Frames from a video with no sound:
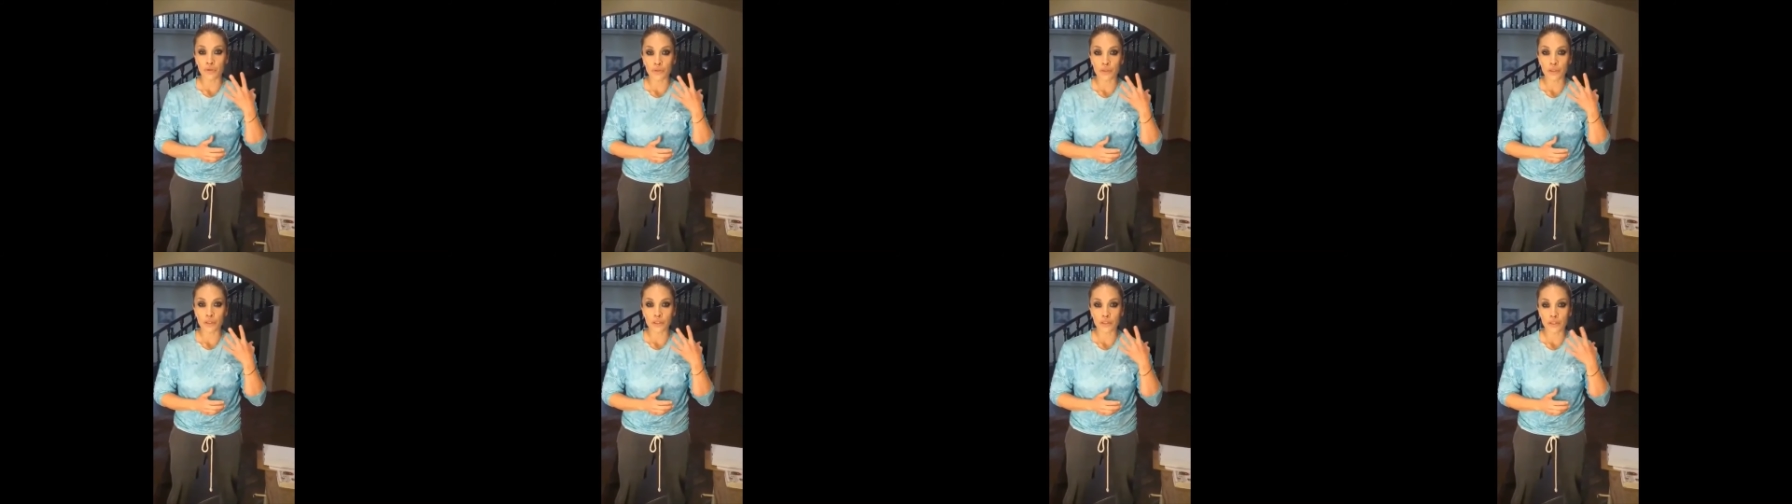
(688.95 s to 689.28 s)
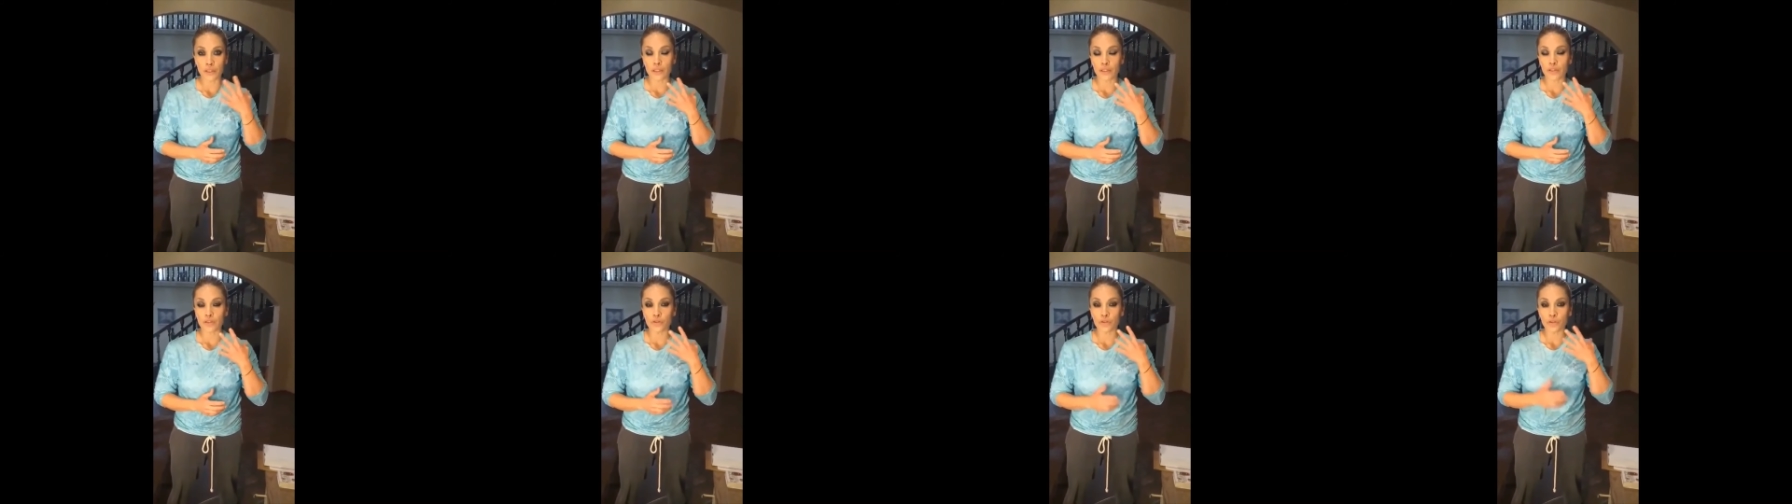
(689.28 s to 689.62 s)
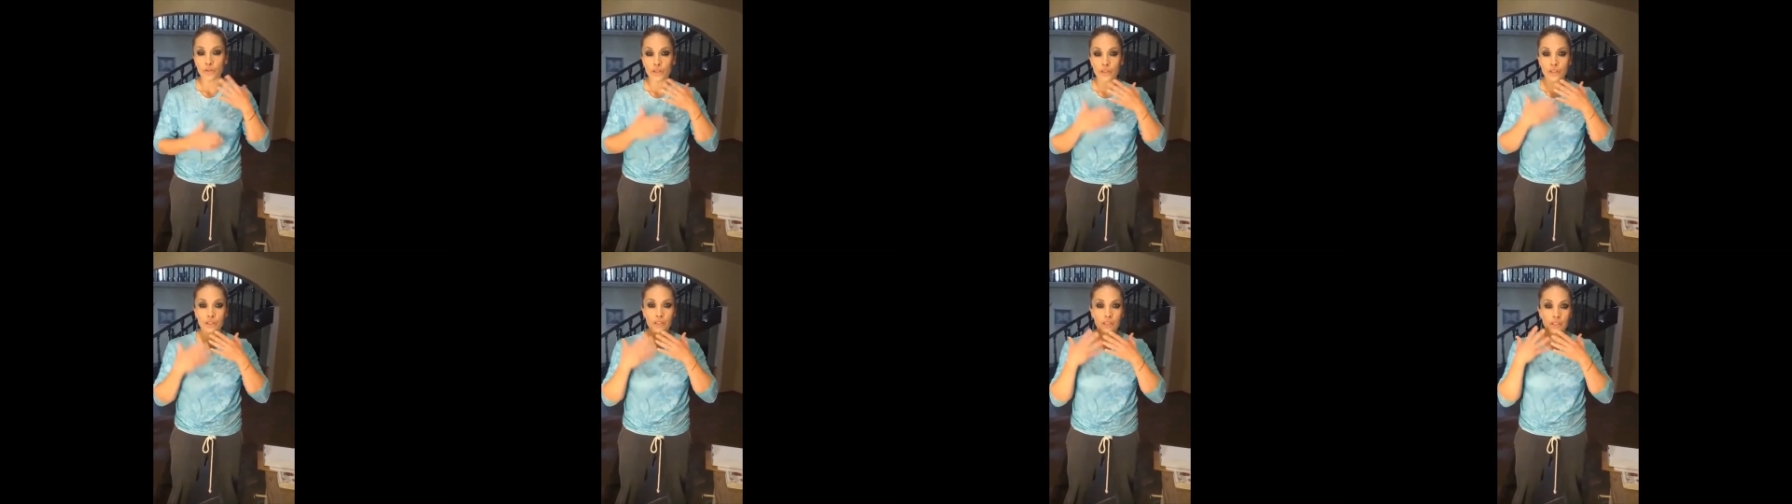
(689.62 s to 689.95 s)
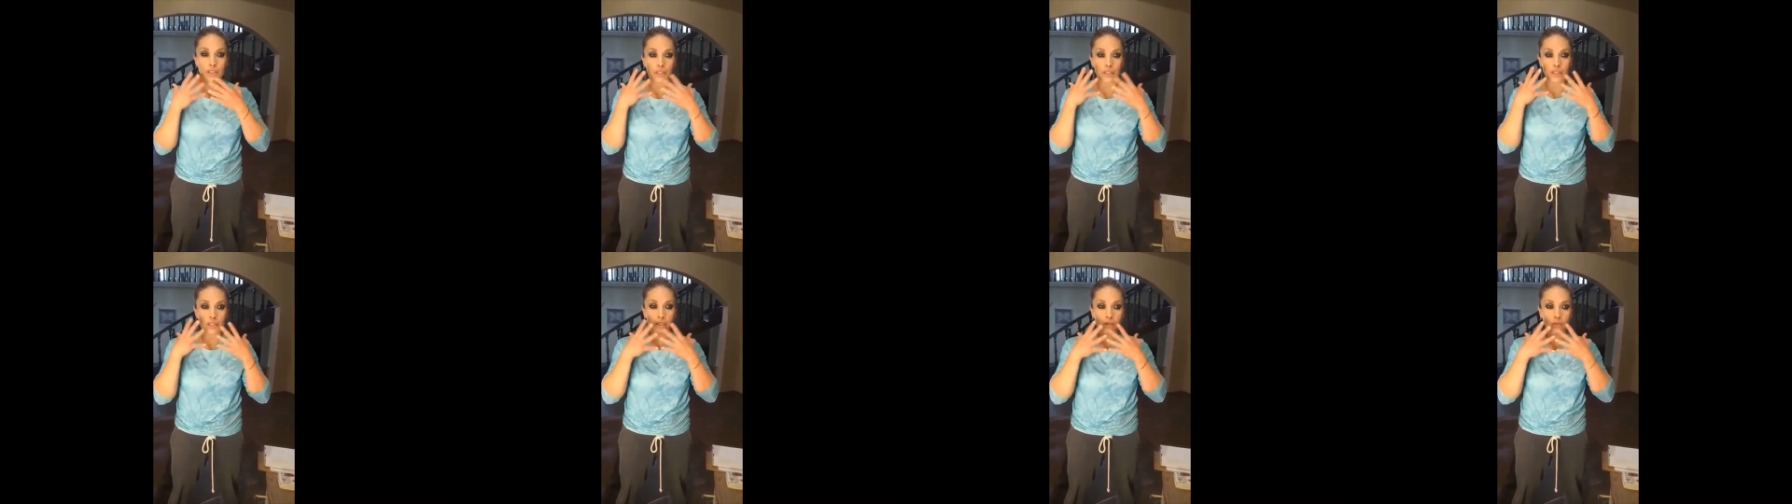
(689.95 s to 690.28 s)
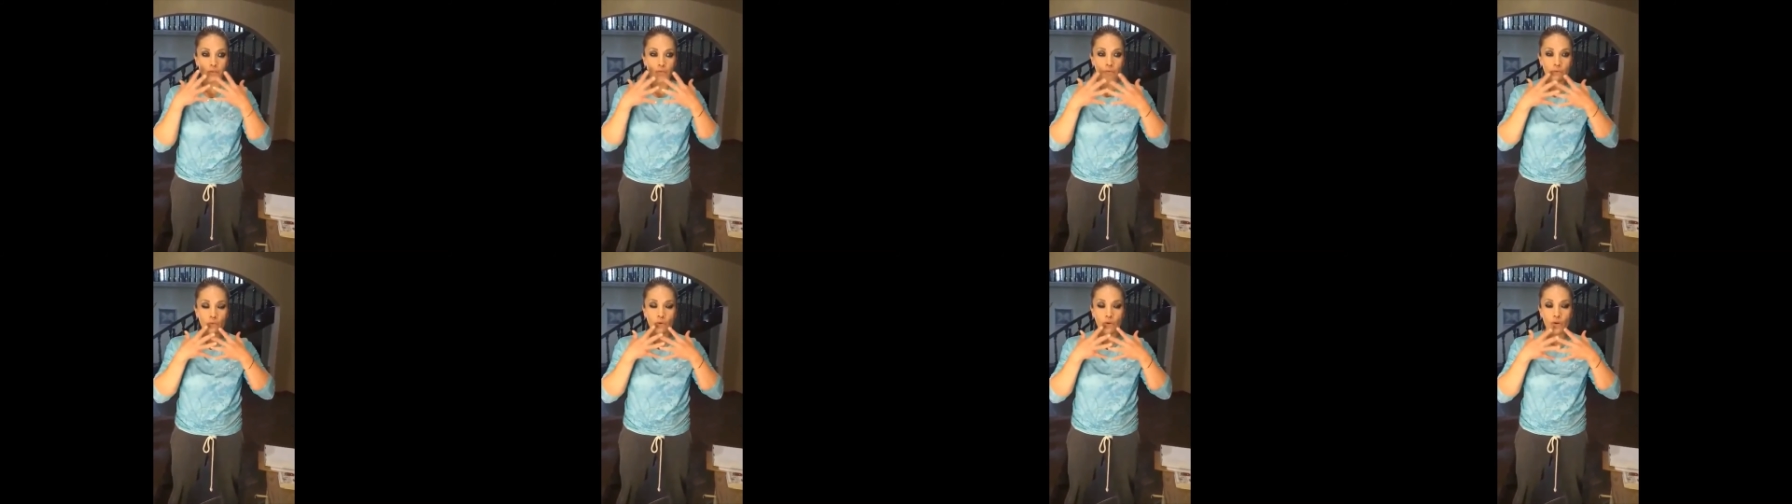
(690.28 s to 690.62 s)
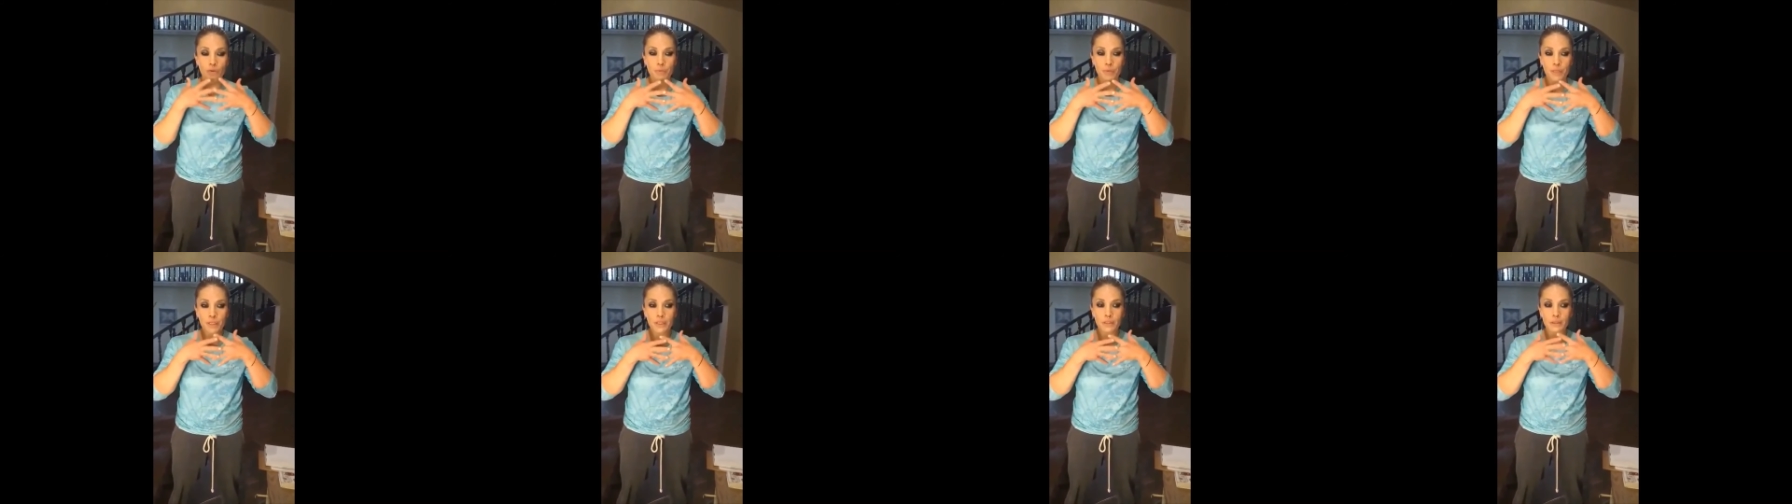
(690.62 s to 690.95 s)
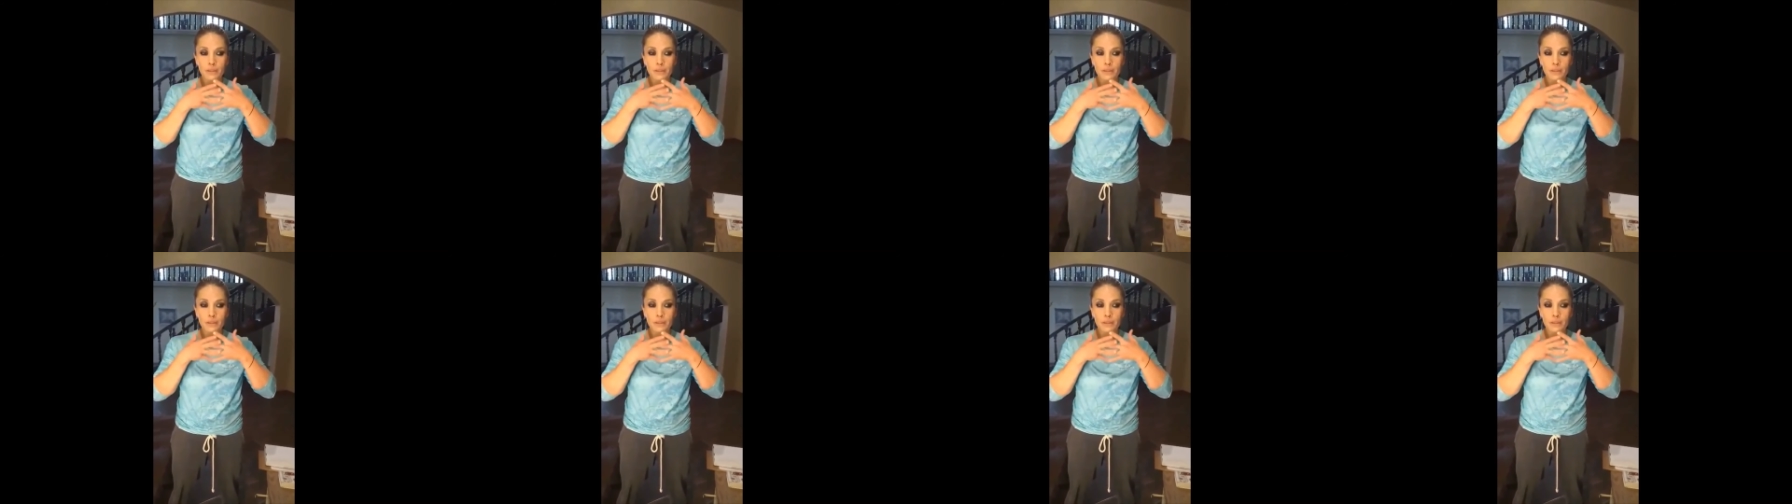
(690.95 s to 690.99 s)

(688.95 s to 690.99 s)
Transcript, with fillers: because you can see it forming,